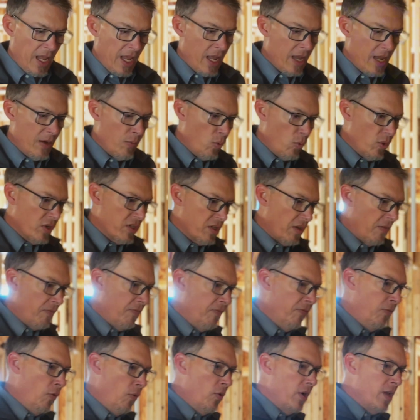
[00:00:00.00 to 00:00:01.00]
It was a
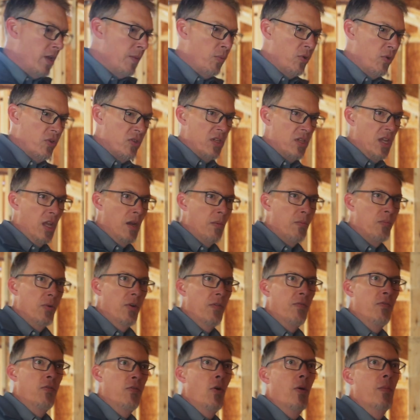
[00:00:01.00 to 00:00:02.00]
40%
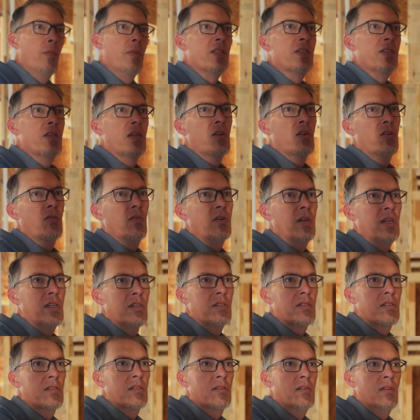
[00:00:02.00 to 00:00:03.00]
performance
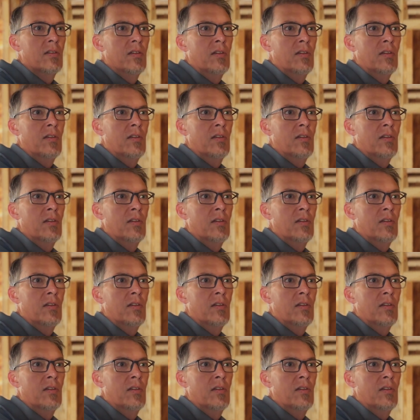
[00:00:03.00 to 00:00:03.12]
increase